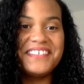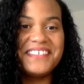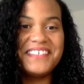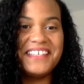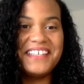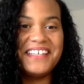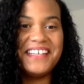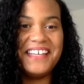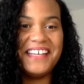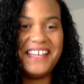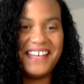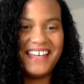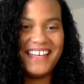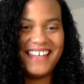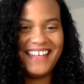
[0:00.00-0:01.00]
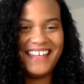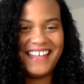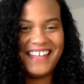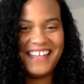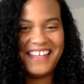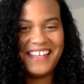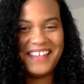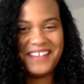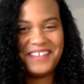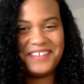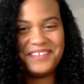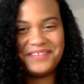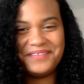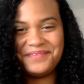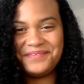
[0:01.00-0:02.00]

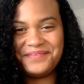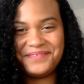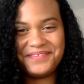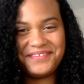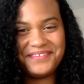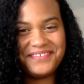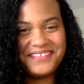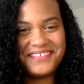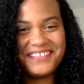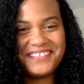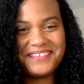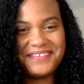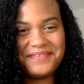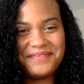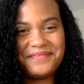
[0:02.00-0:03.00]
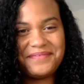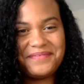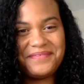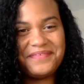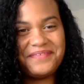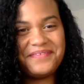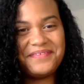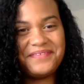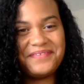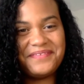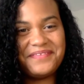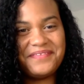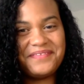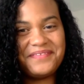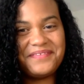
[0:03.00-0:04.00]

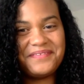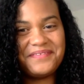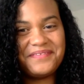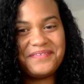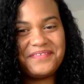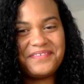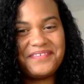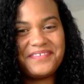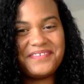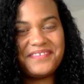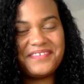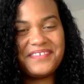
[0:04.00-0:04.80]
This person isn't speaking.